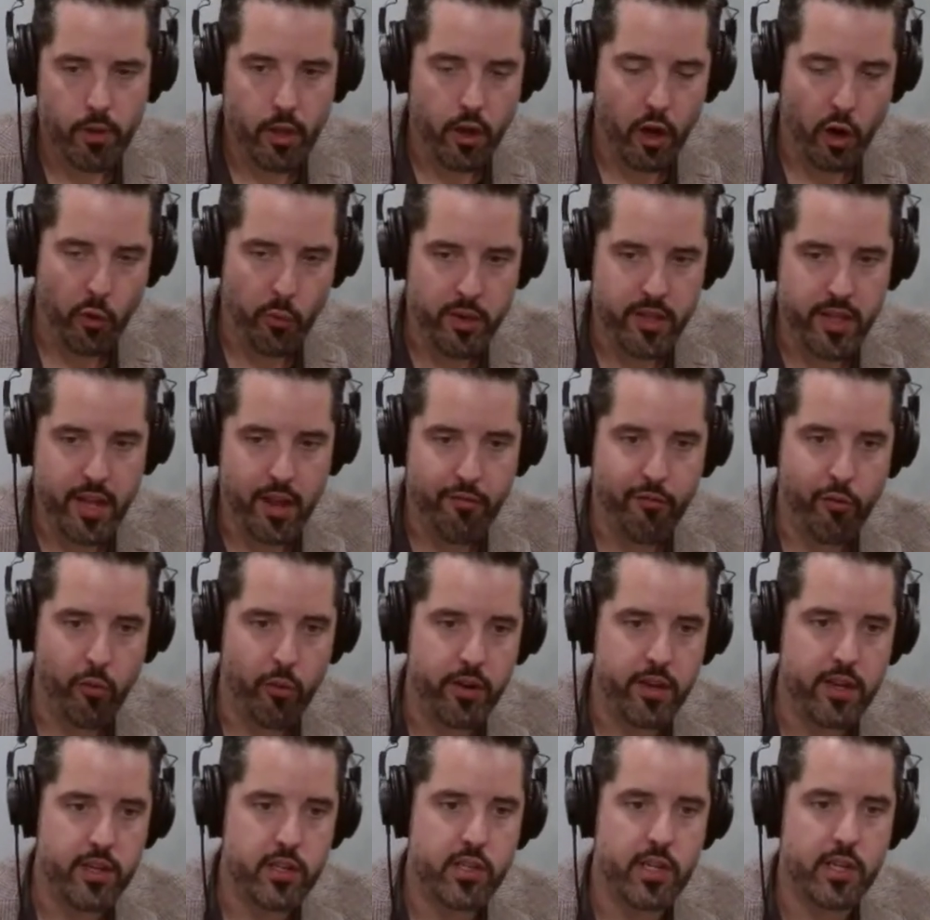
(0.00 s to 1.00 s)
And I'll read that
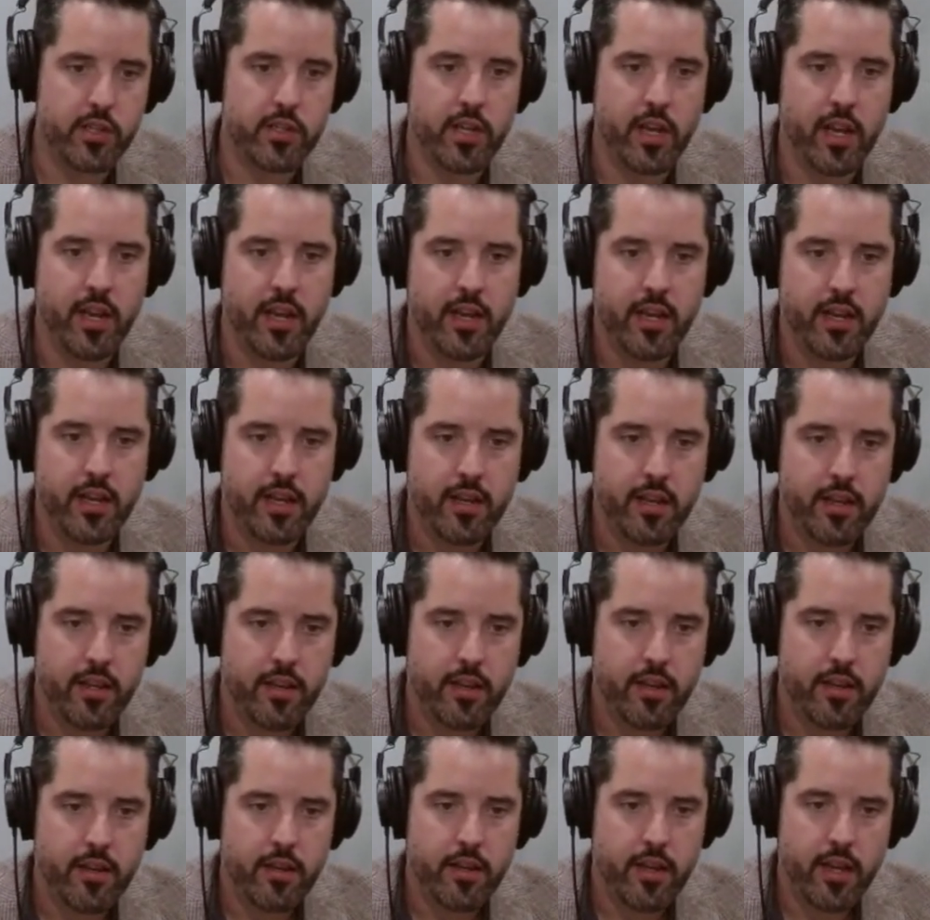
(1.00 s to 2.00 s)
for you. He says,
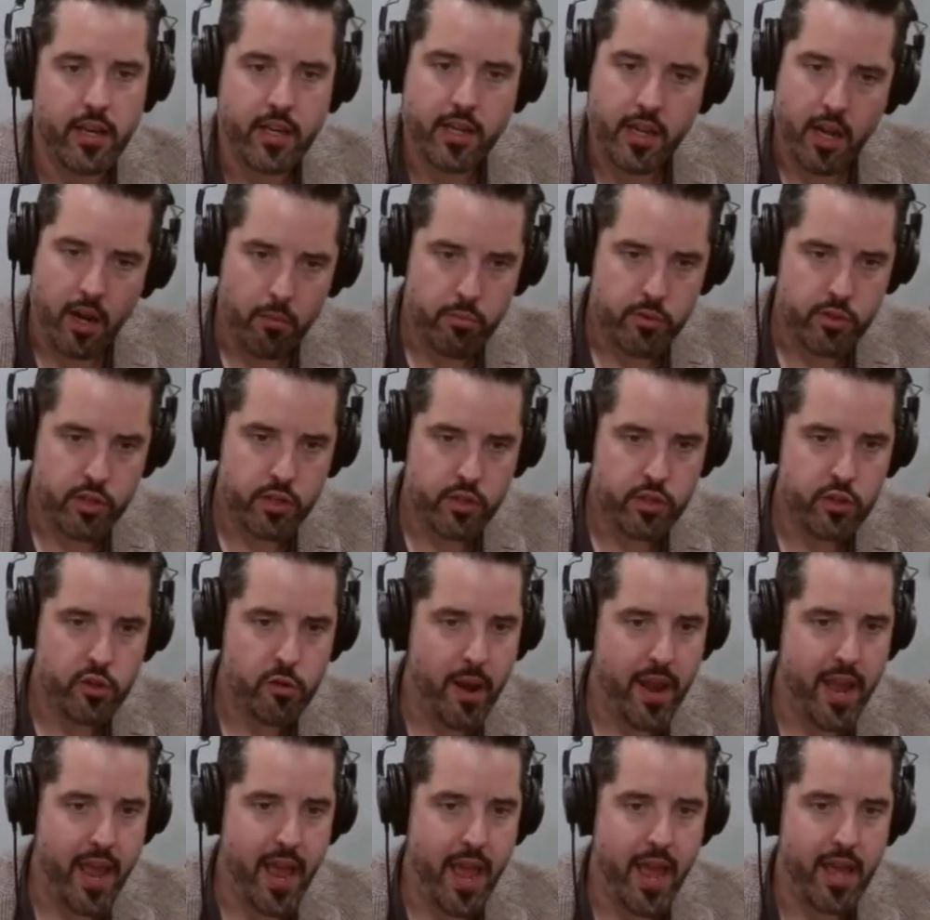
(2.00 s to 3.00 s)
"It comes into
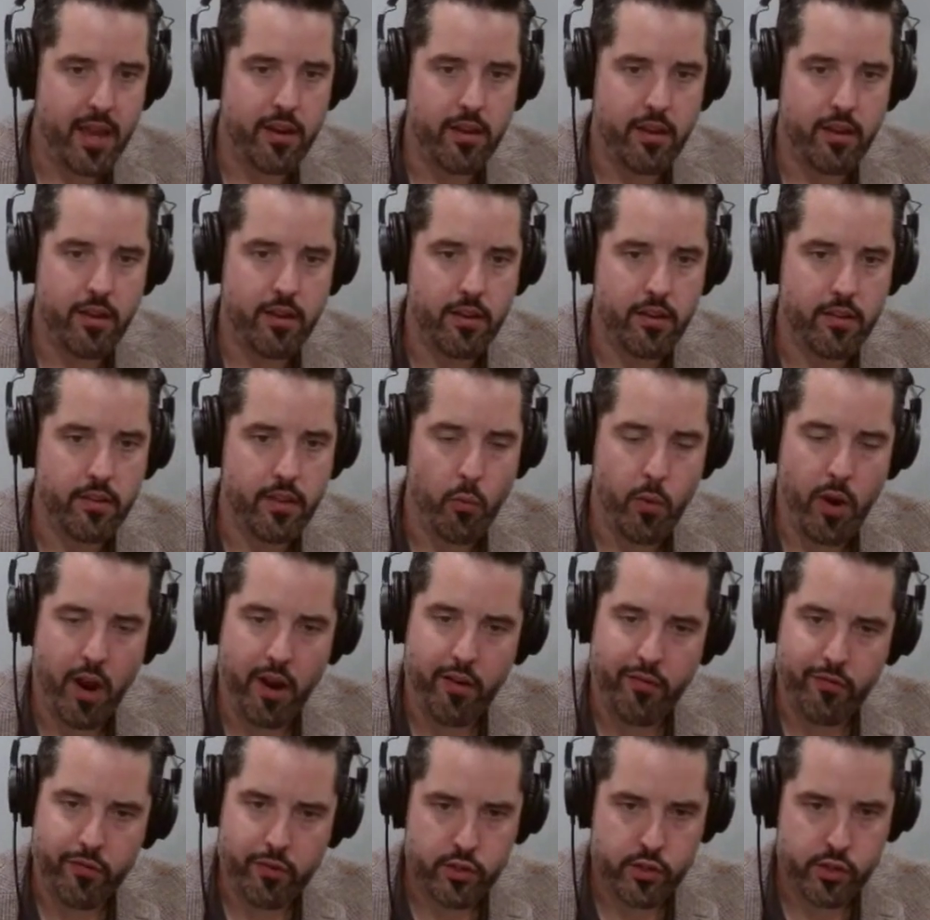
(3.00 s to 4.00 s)
my head that when
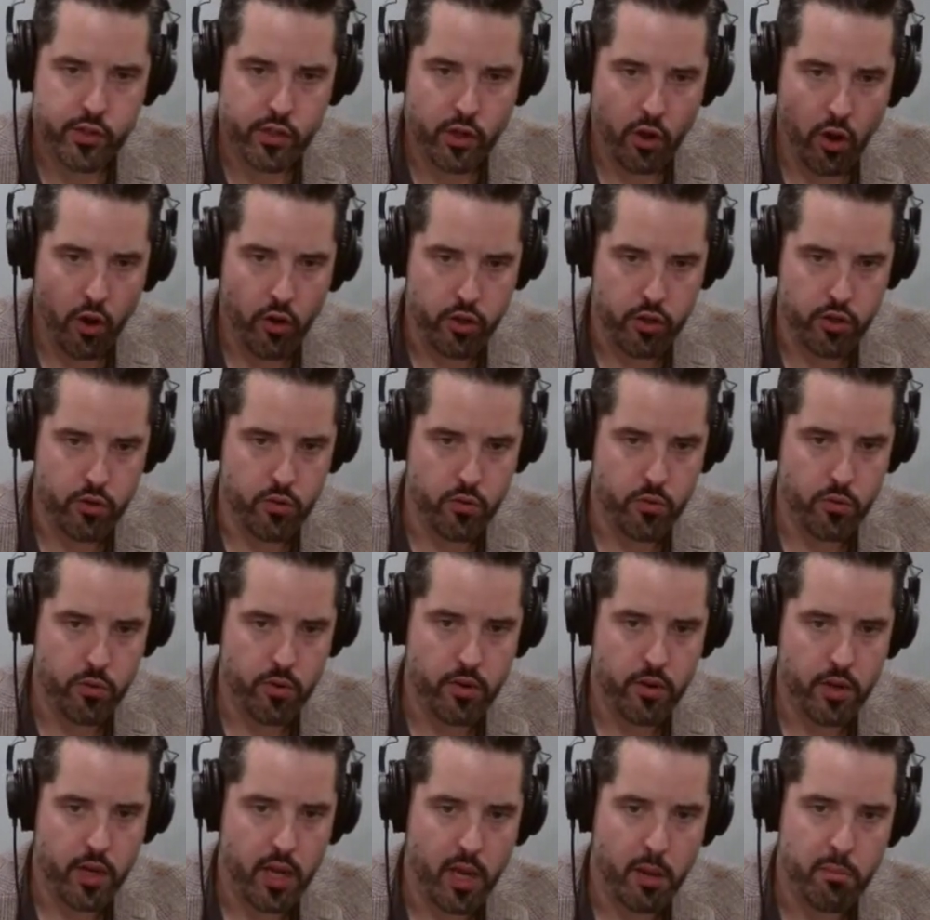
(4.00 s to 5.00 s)
I first saw you,
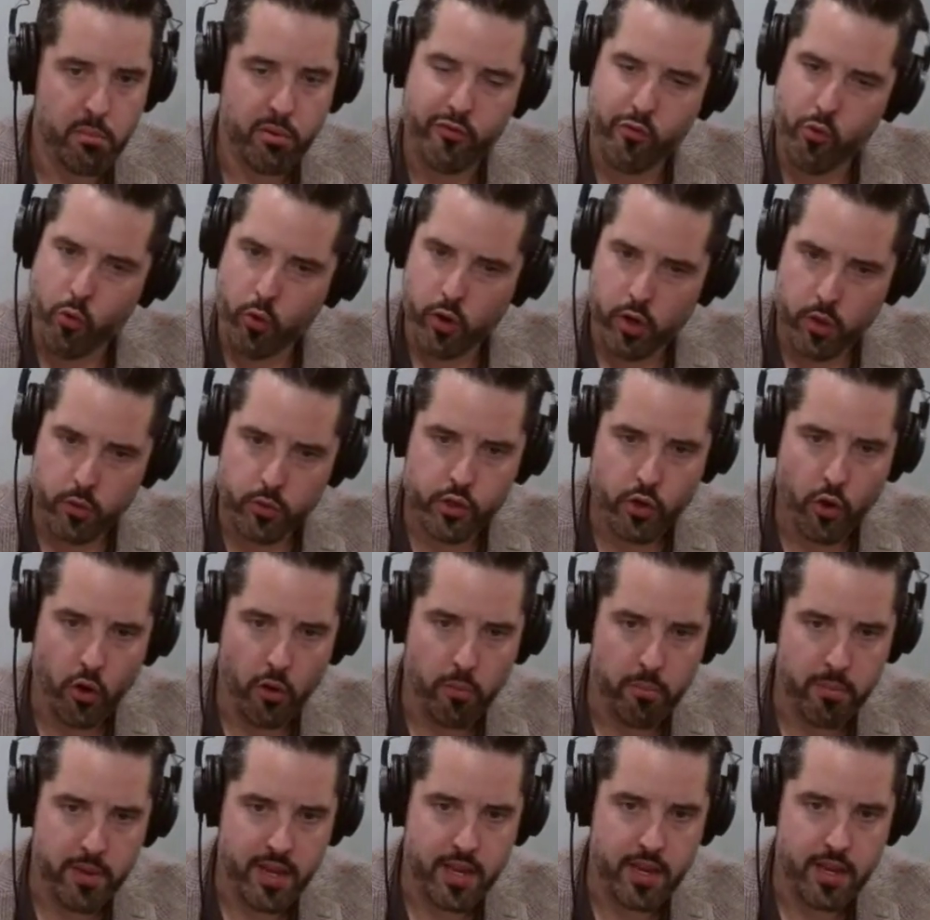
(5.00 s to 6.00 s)
and before you saw
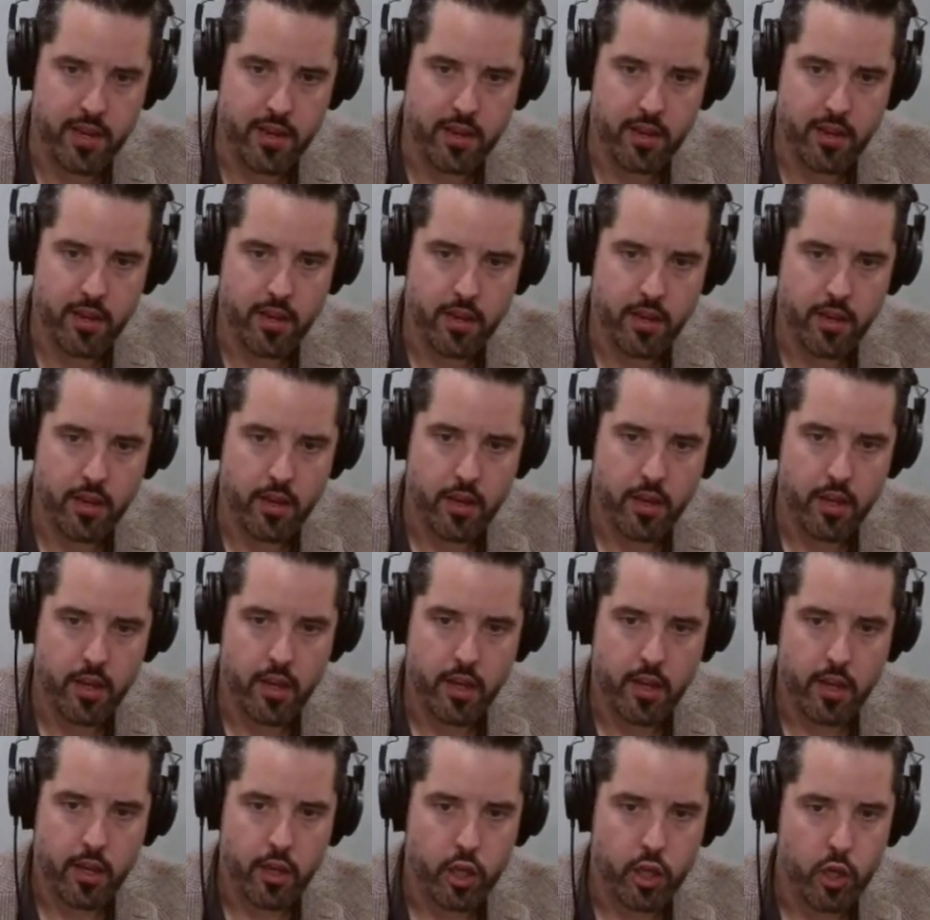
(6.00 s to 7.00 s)
me,
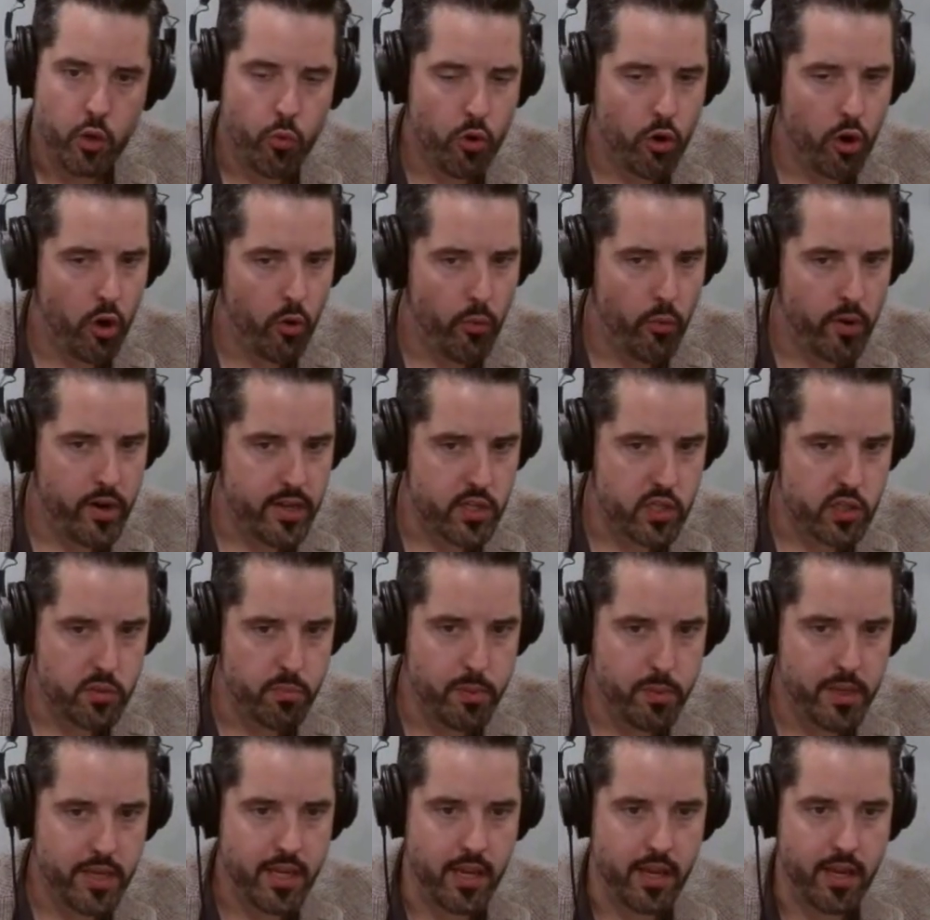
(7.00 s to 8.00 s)
you were already
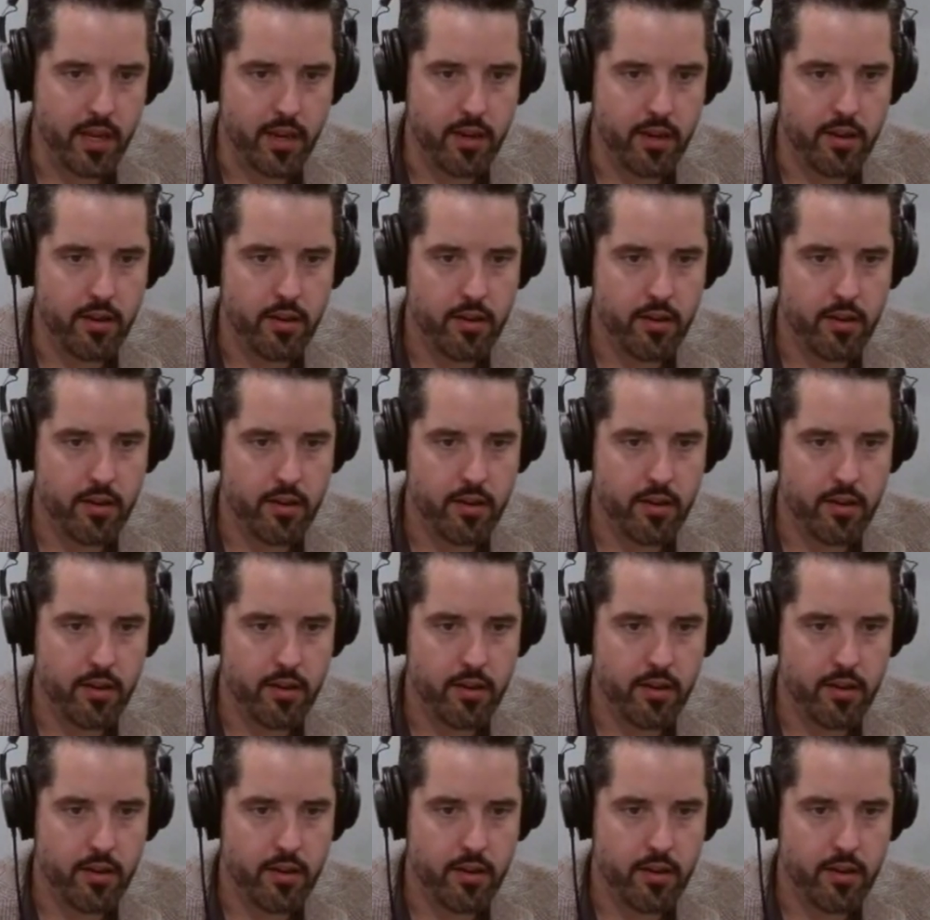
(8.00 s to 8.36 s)
speaking.